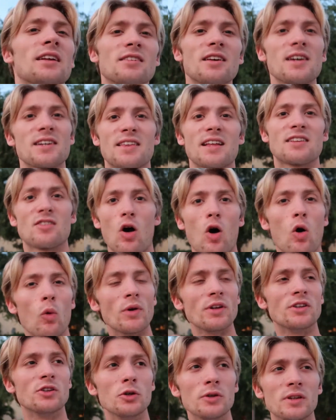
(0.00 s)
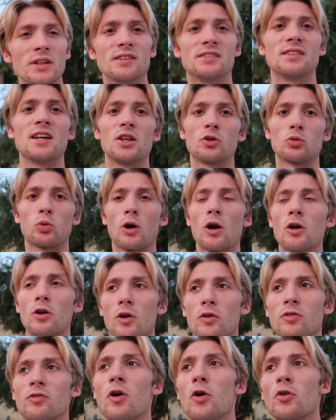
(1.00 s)
it's like that's all we do these days. We're on
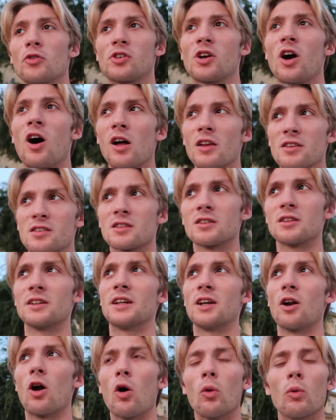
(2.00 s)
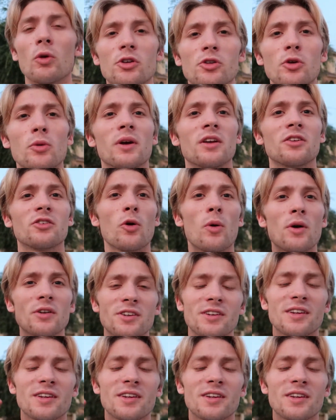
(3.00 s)
our phones constantly and all we're doing is going